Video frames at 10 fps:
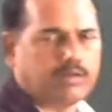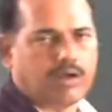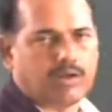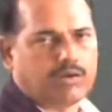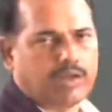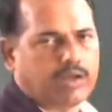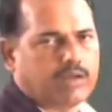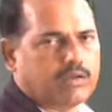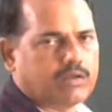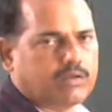Are you
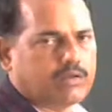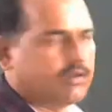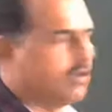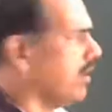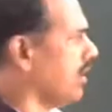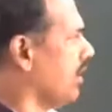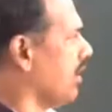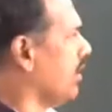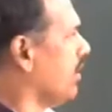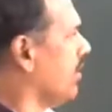clear?
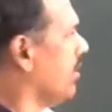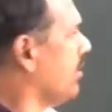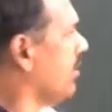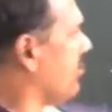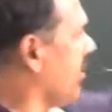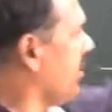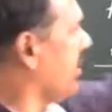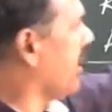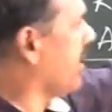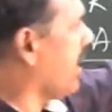See,
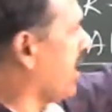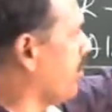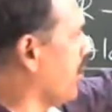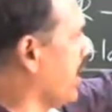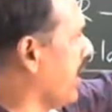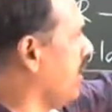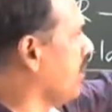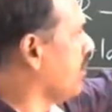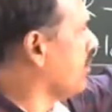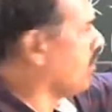in a
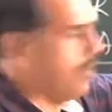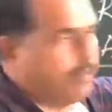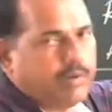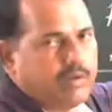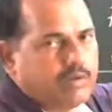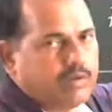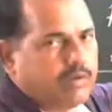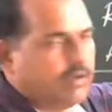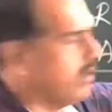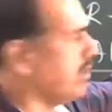carbonyl group,
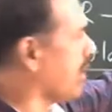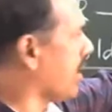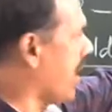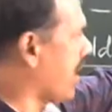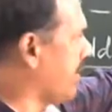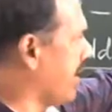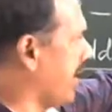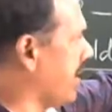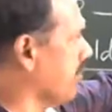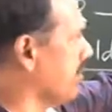the carbon
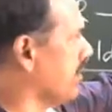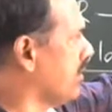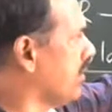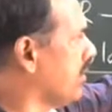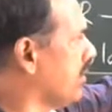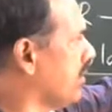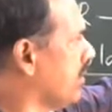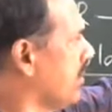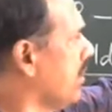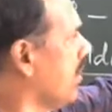atom
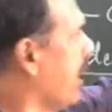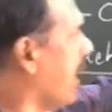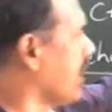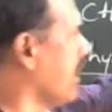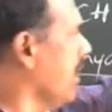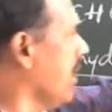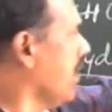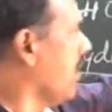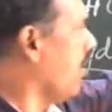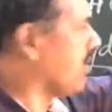and
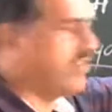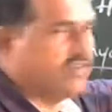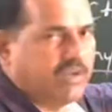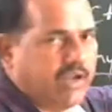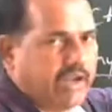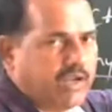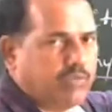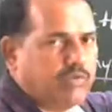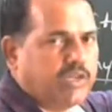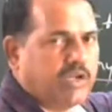the oxygen
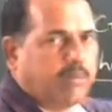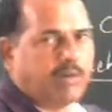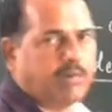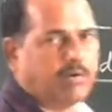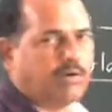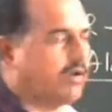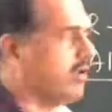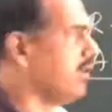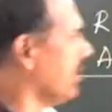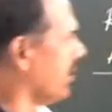atom with a double bond.
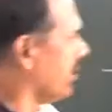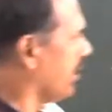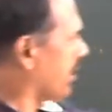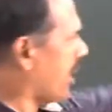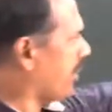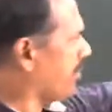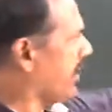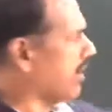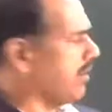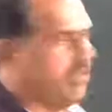Here
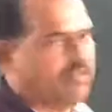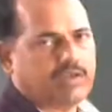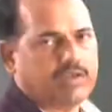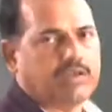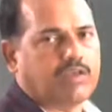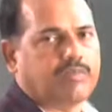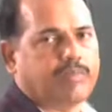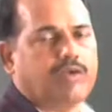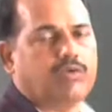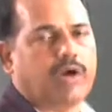carbon atom is
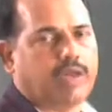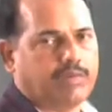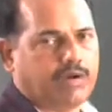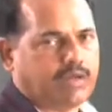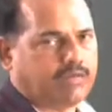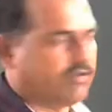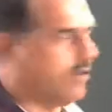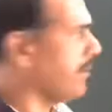sp2 hybridized.